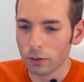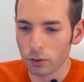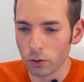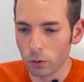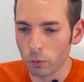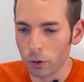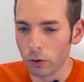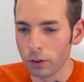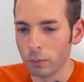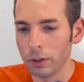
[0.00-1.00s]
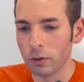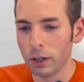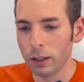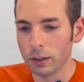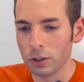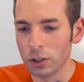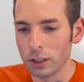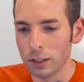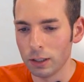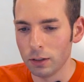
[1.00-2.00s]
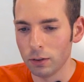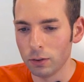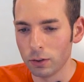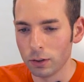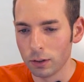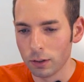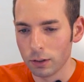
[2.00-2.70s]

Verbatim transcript: So we're going to be creating a cheese